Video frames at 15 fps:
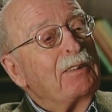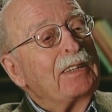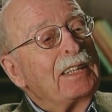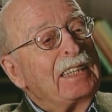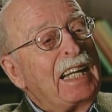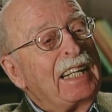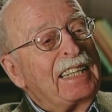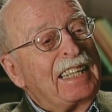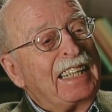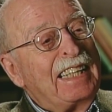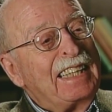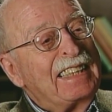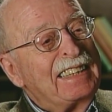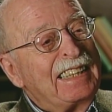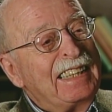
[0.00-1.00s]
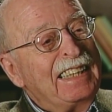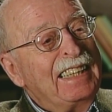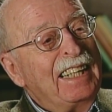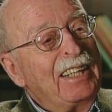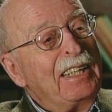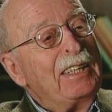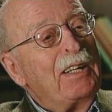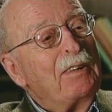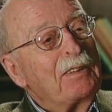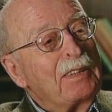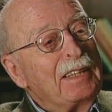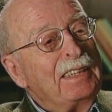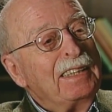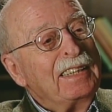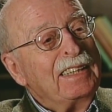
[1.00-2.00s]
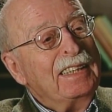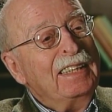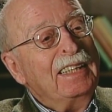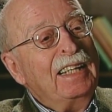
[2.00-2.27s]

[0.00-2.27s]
Oakland Athletics in, in Oakland.